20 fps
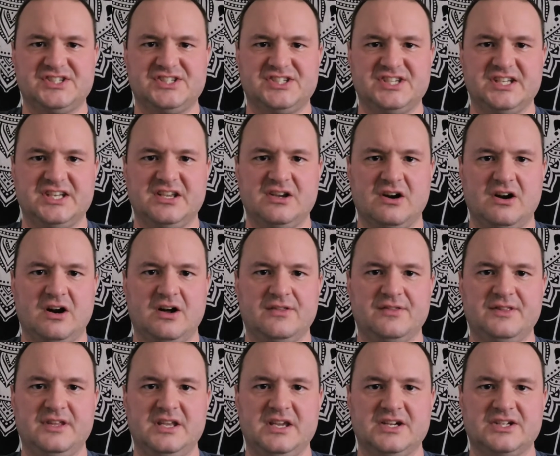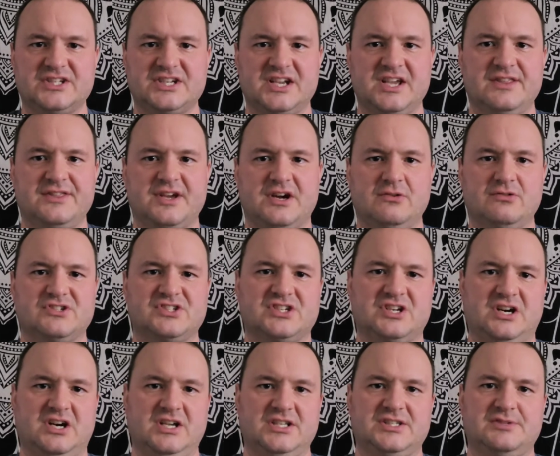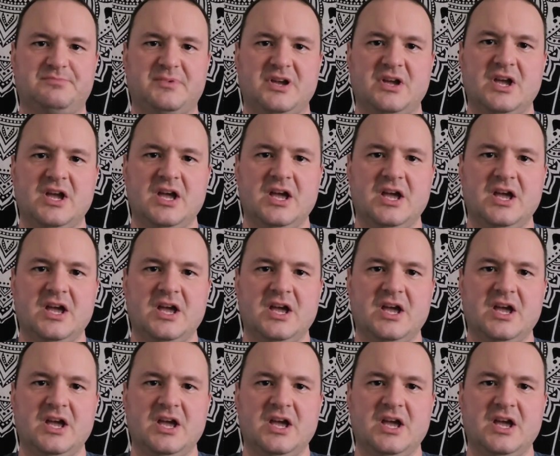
sitting on the 10th house cusp,